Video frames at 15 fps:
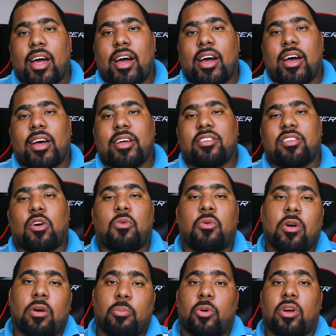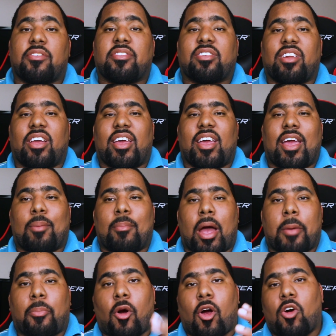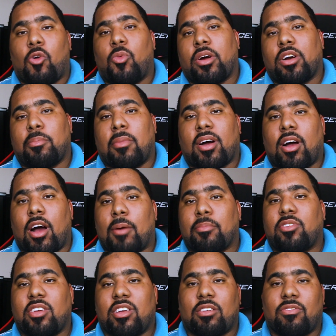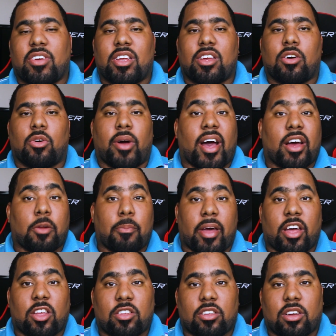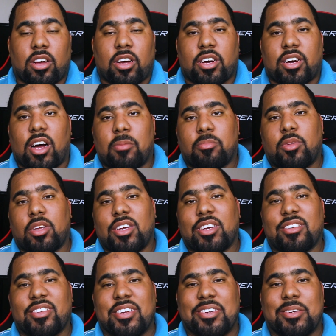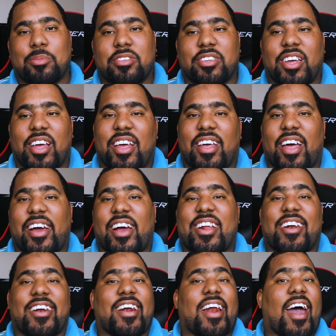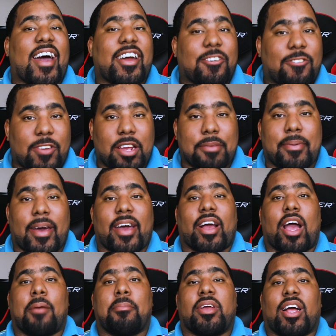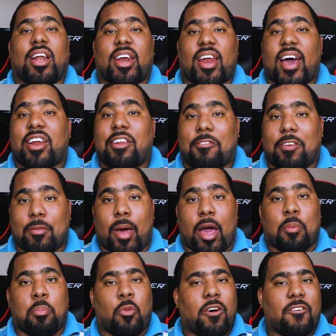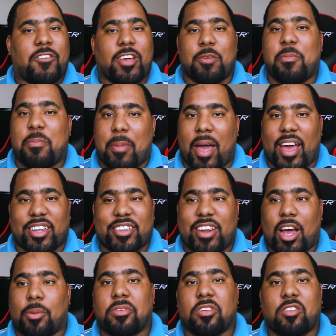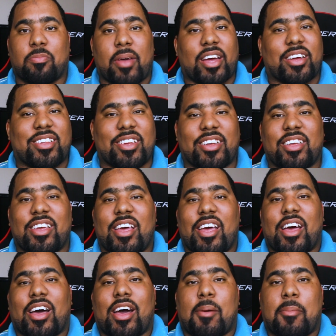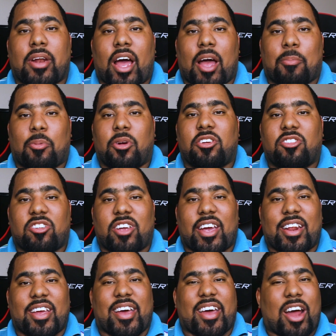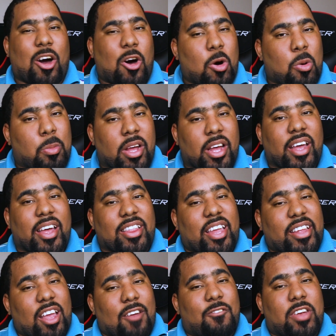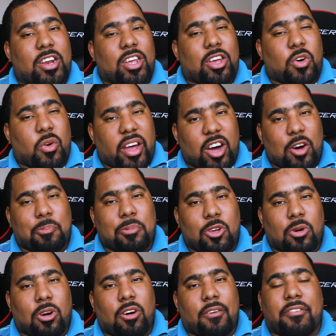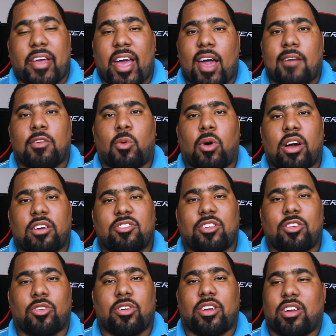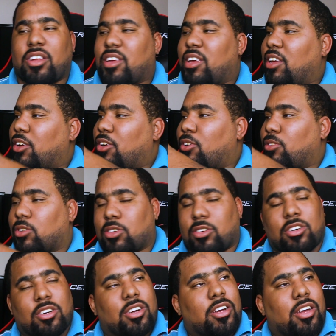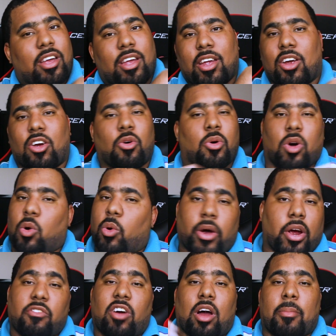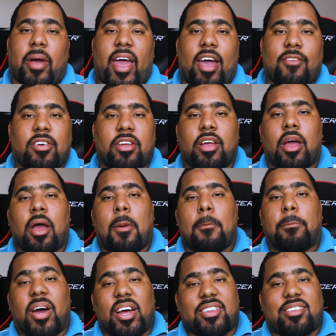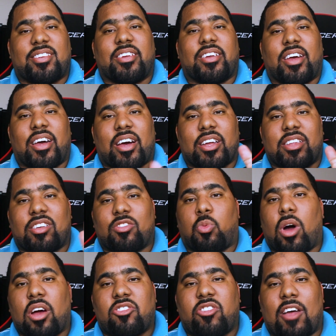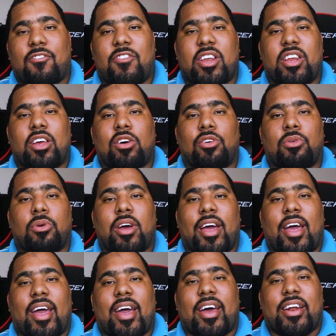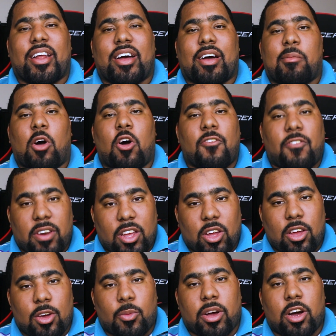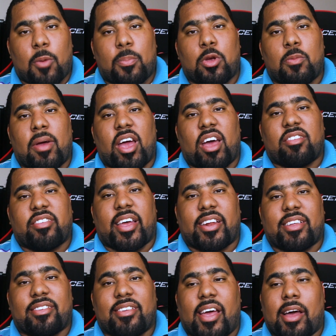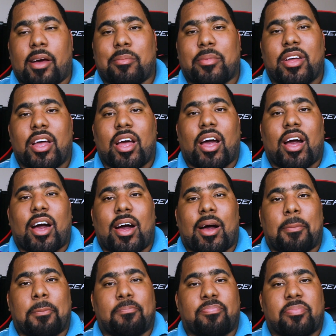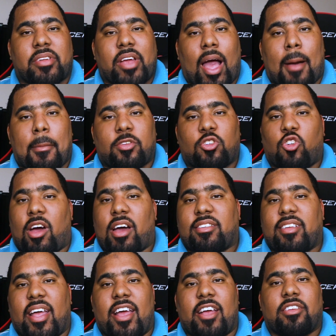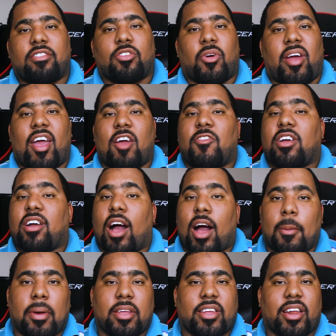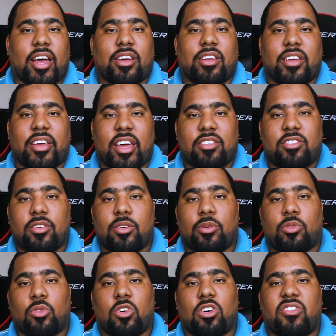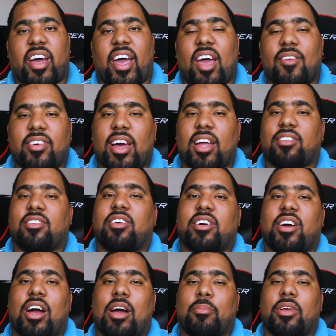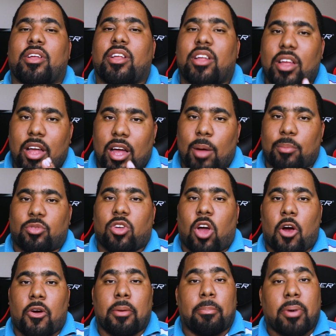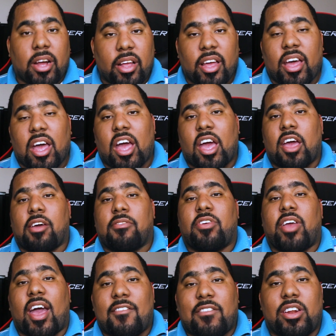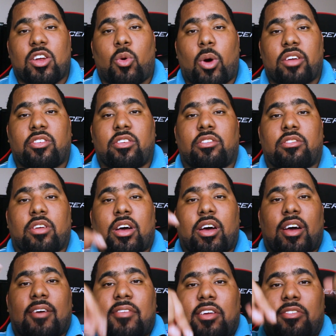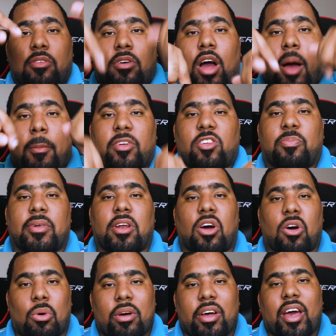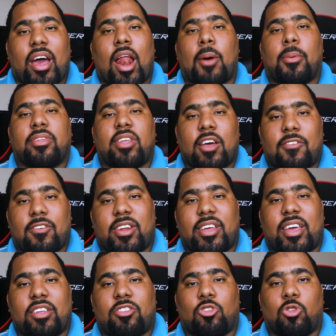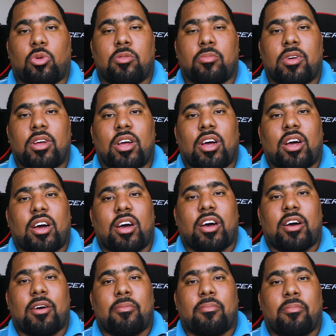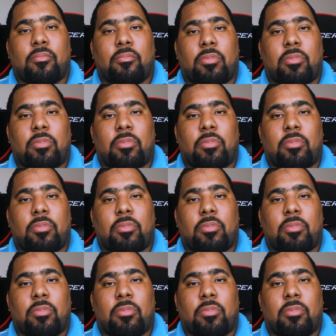So previously in my part 1 of my CompTIA video on how to pass CompTIA exams, I got a lot of feedback. I mean a lot of feedback. More feedback than I was expecting, but I appreciate it. And I hope that that video will help you all. If you haven't watched it, you can click here or wherever I'm gonna have it. But just watch that video and hopefully it will help you pass that exam. I've tried to answer every comment that I can get to, so if I haven't got to your comment, I'm sorry. But if you have any questions, leave some comments below, and I will definitely get to them.